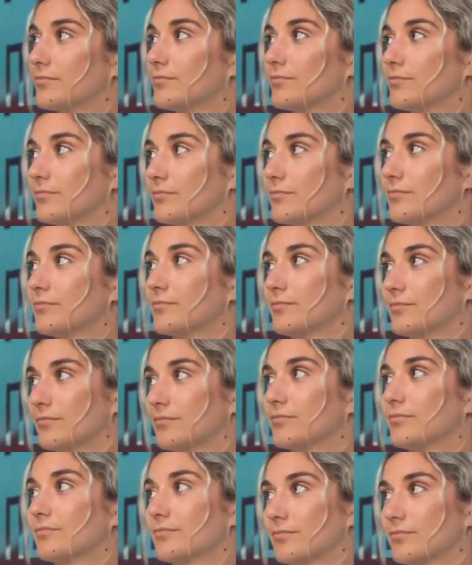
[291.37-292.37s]

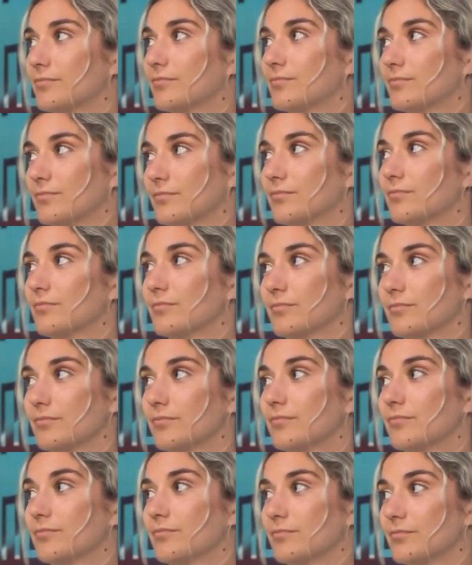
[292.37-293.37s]

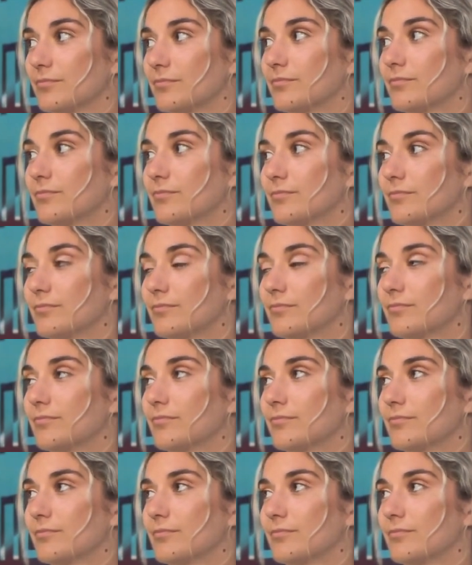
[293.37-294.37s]

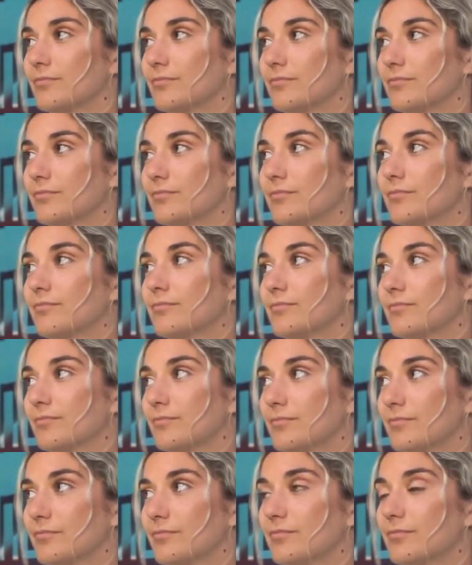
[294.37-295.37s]

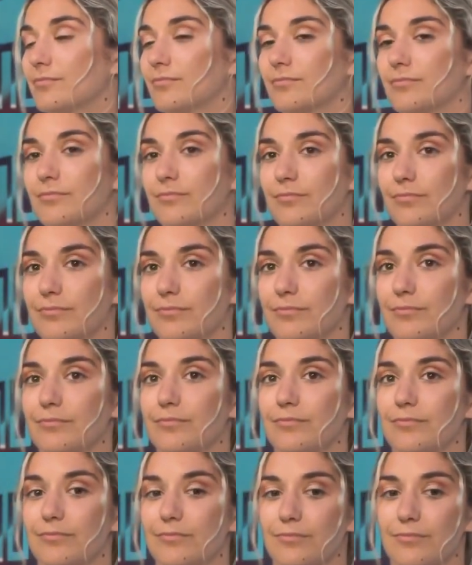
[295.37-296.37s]

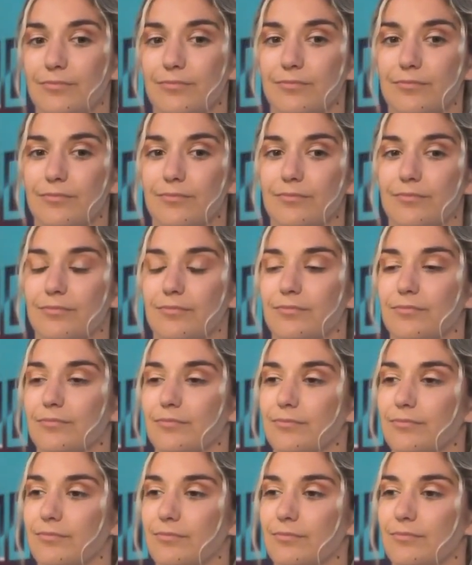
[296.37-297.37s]

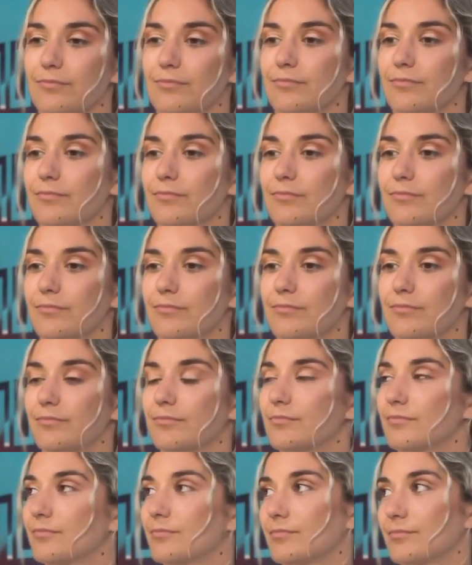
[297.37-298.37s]

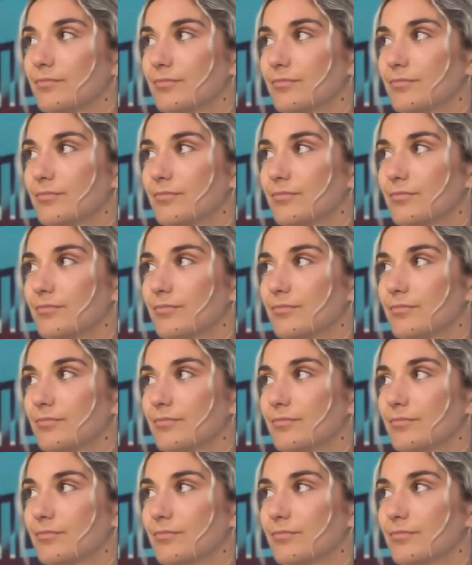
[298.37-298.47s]
(not speaking)